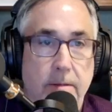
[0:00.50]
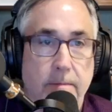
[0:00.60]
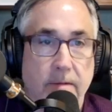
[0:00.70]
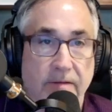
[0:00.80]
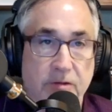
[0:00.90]

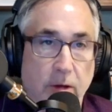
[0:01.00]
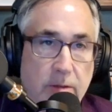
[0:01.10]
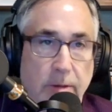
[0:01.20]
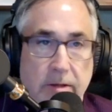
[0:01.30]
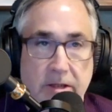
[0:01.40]
I've talked
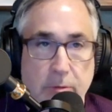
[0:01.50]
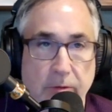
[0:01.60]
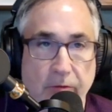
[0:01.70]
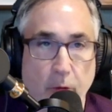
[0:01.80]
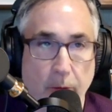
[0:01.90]
about this
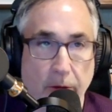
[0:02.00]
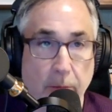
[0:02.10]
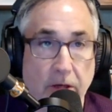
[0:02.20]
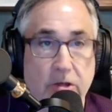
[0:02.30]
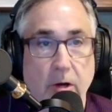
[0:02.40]
before, but I'm
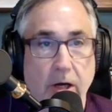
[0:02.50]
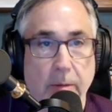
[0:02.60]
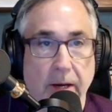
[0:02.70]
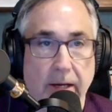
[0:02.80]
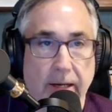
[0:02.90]
going to talk
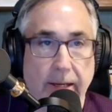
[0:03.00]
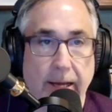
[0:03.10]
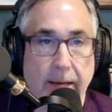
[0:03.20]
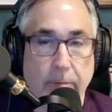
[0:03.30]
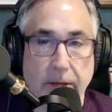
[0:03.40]
about it
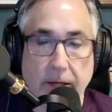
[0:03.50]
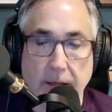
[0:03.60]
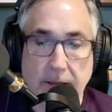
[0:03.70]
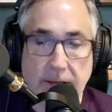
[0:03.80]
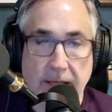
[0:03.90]
again
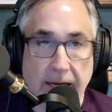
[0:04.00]
because